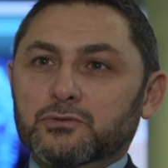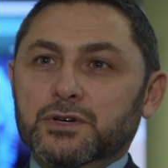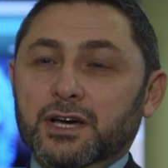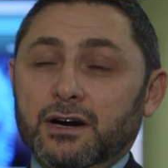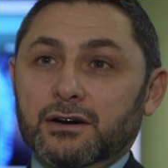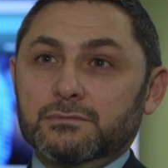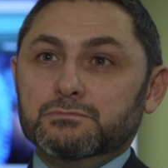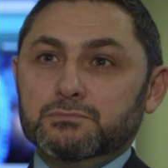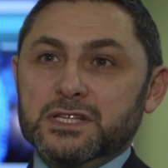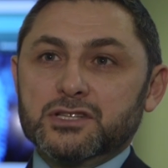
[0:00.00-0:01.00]
we are
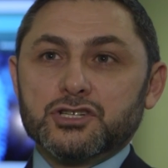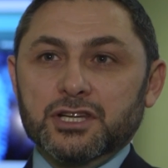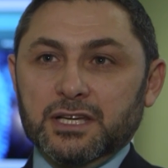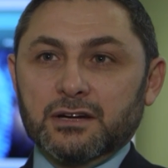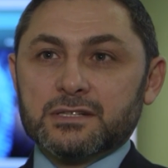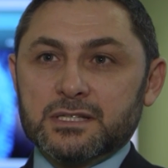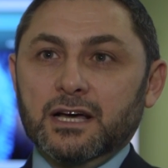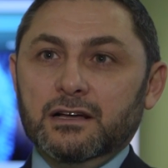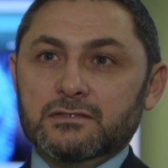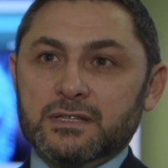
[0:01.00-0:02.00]
positioning
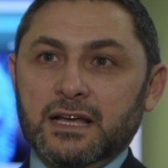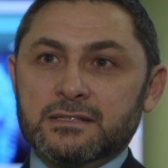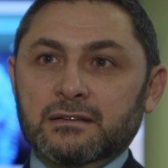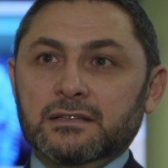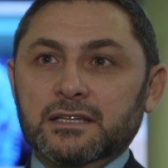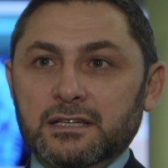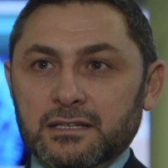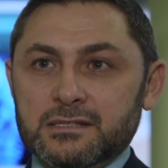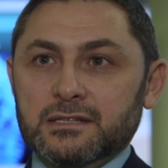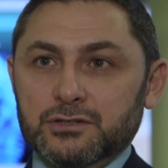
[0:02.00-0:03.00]
ourselves as a leading
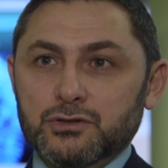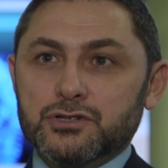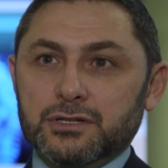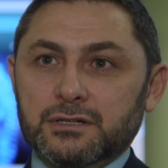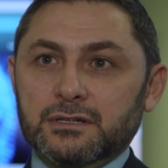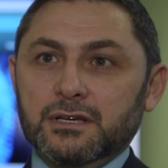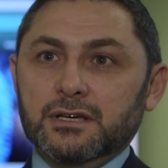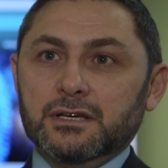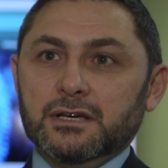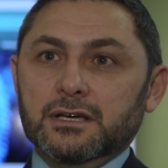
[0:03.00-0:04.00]
institution
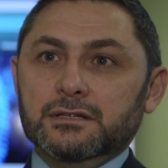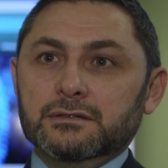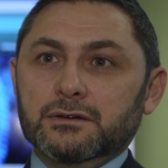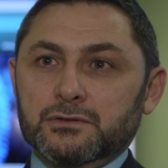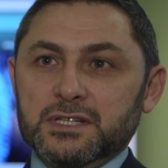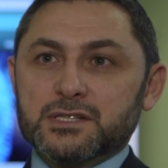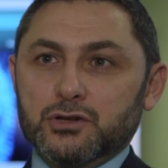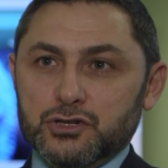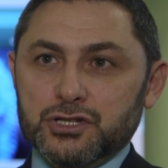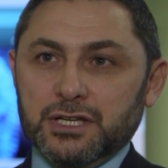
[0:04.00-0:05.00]
in
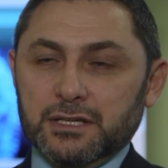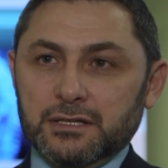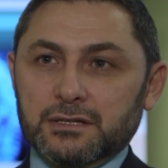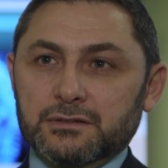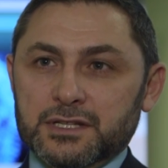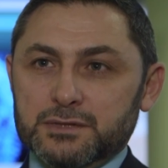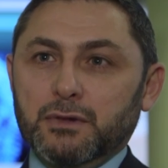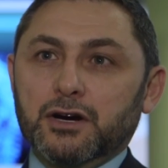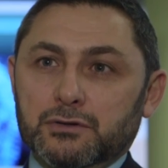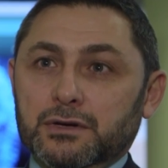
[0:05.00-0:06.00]
researching the
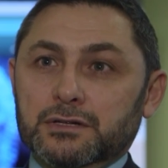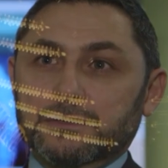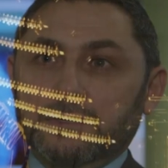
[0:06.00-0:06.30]
smart grid.